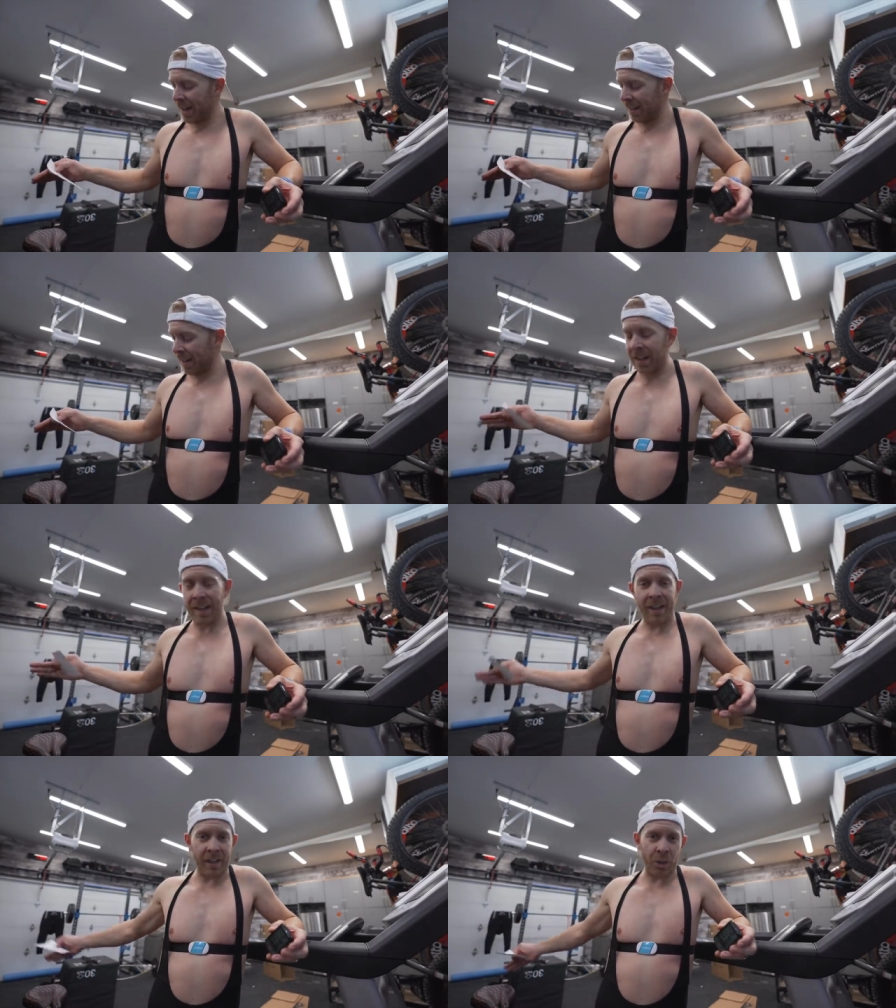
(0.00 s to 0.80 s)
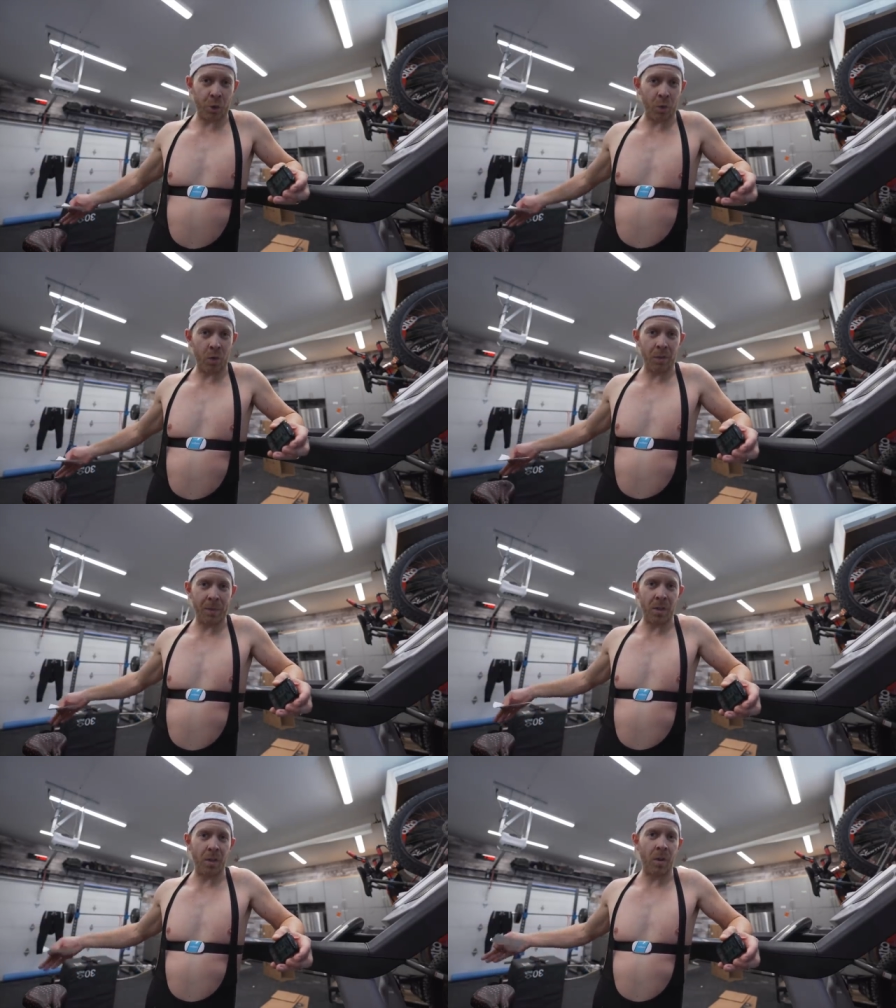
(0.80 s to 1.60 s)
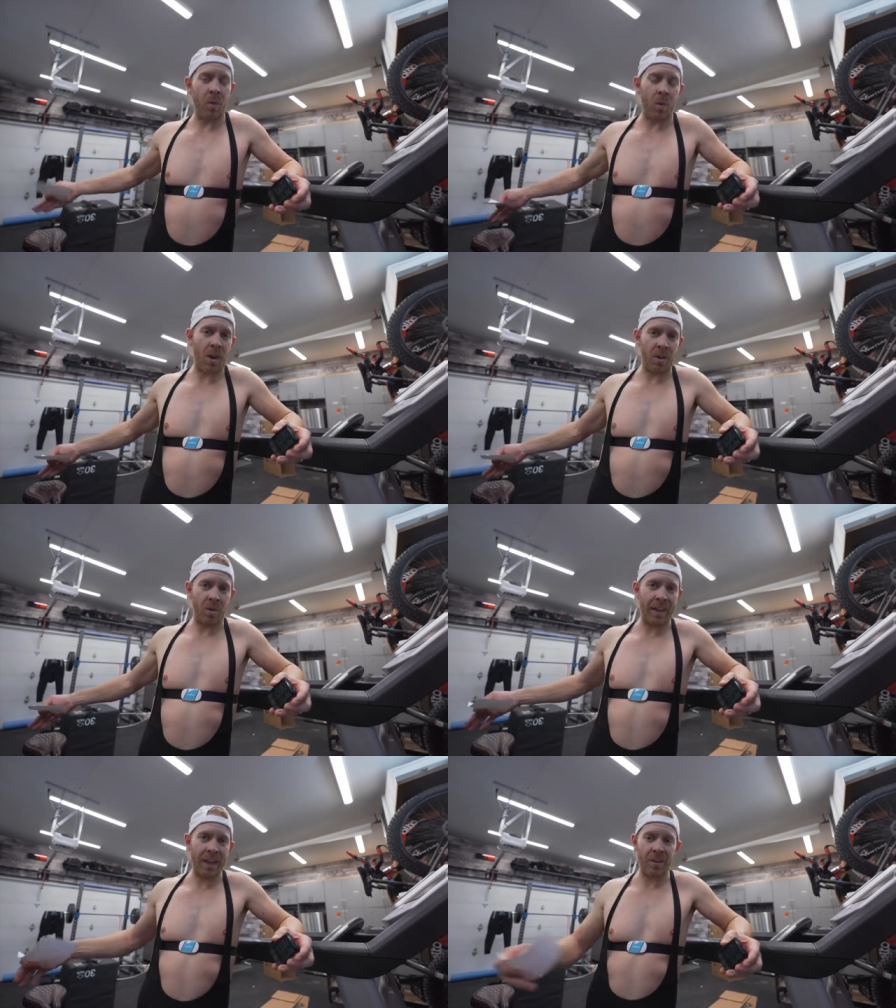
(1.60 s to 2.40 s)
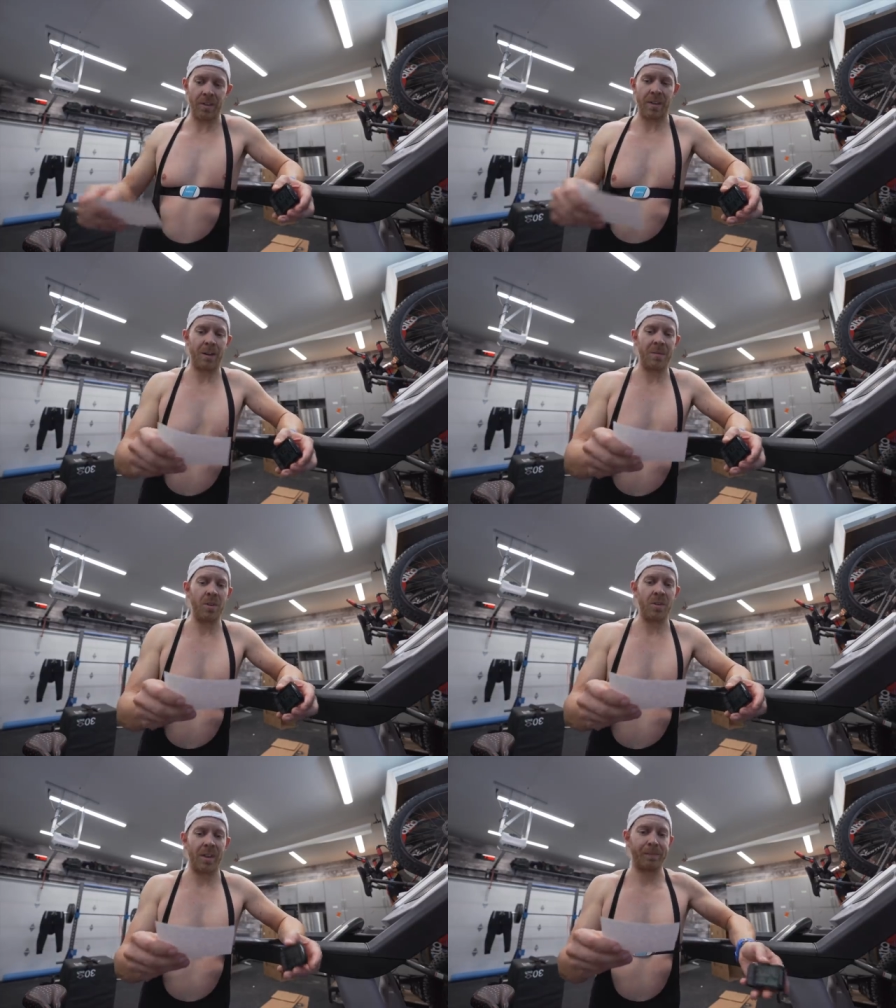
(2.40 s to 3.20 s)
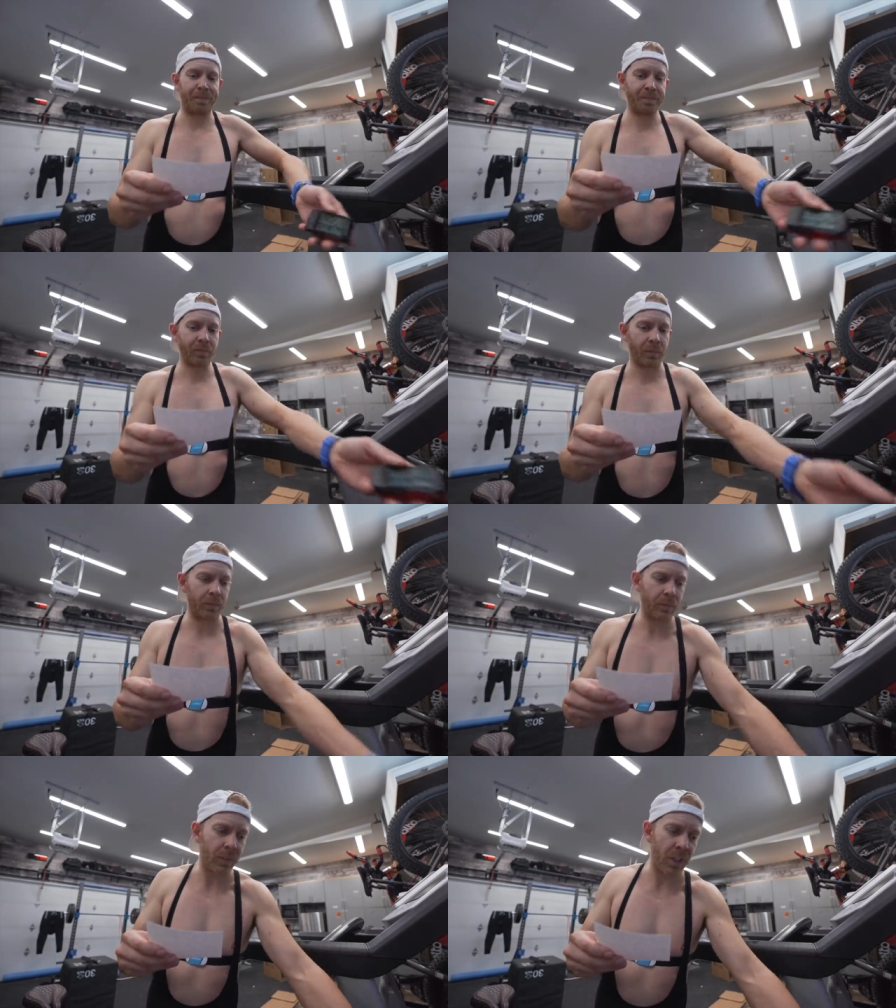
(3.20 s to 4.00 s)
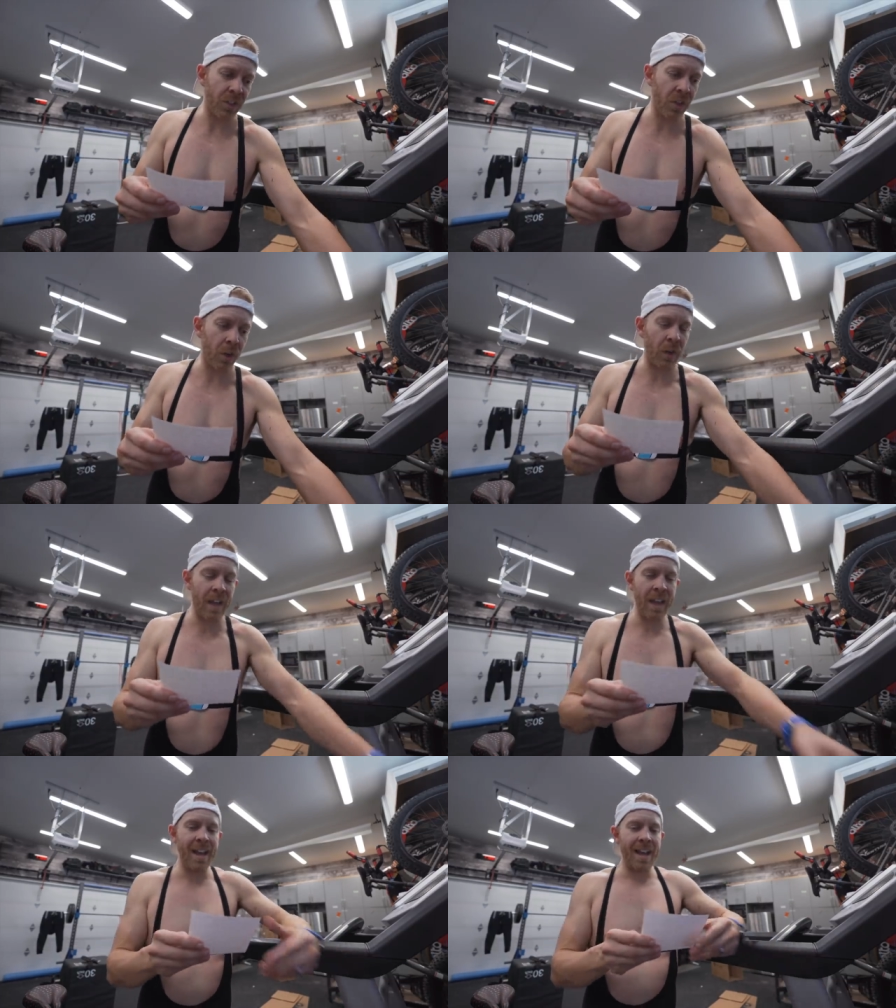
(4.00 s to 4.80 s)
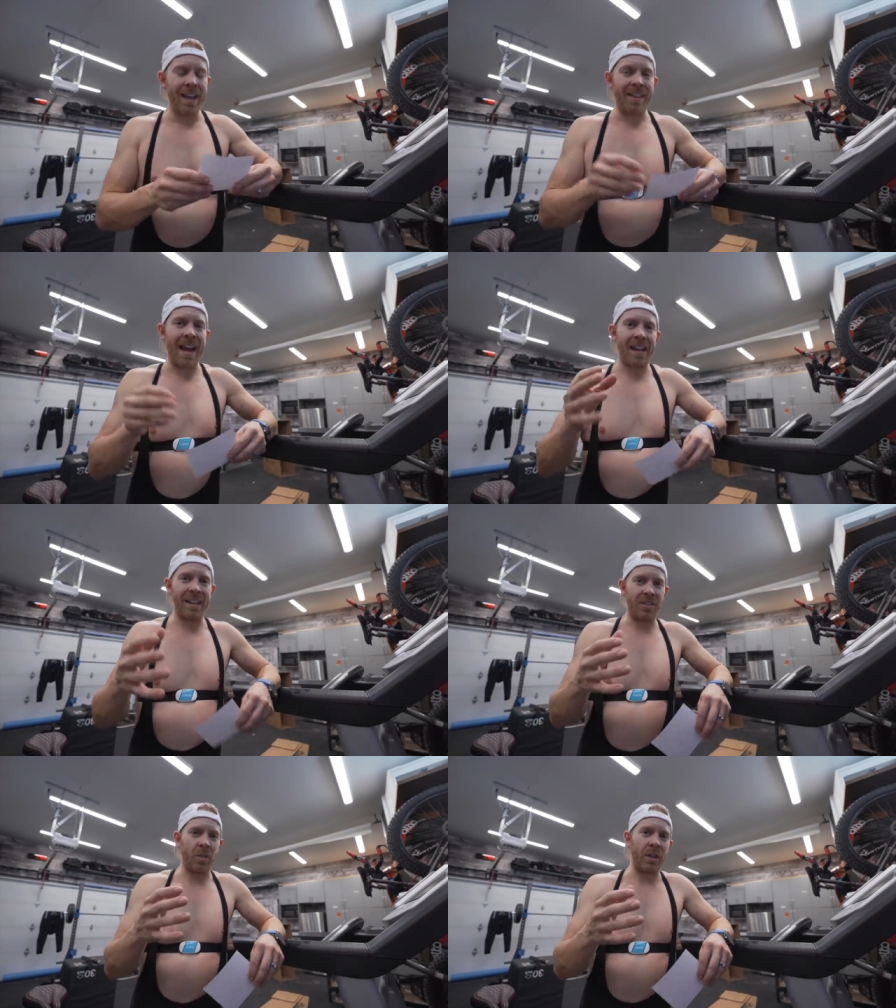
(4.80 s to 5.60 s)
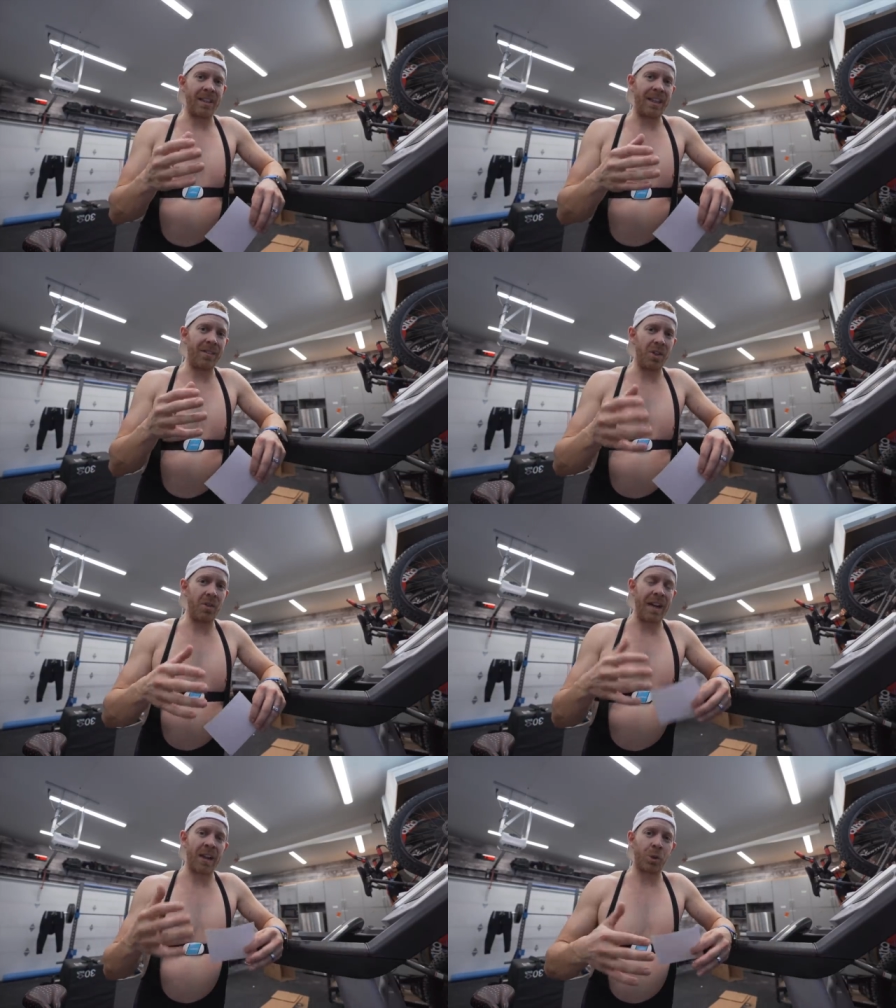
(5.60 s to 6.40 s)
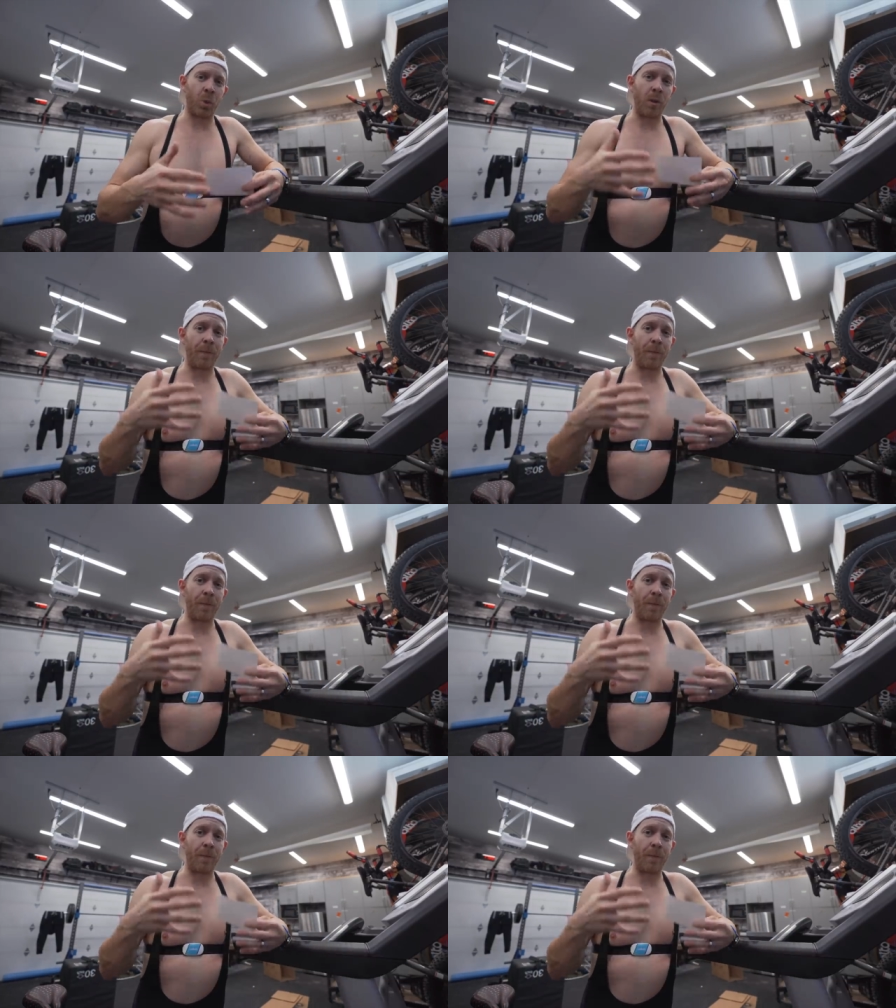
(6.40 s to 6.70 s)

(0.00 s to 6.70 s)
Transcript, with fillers: the controllable Wahoo kicker that I'm using. So that is going to give you an actual